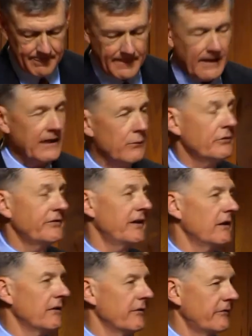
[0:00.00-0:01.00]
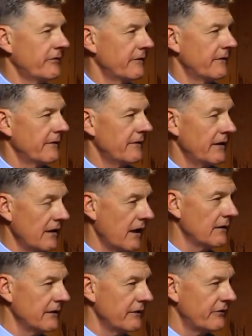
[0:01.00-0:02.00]
Now, he will tell us that
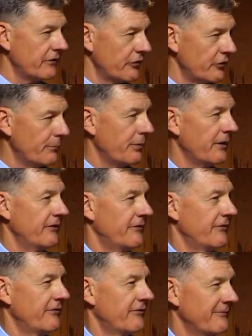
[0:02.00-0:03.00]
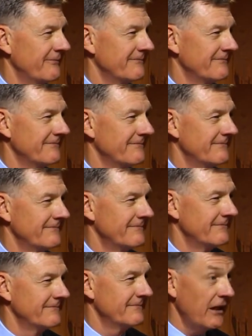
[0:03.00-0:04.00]
God lives in two places,
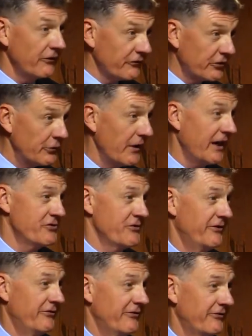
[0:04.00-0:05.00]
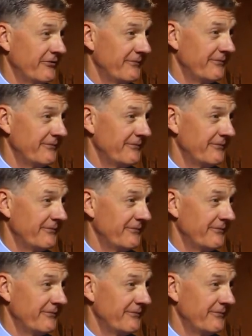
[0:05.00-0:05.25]
he has two addresses.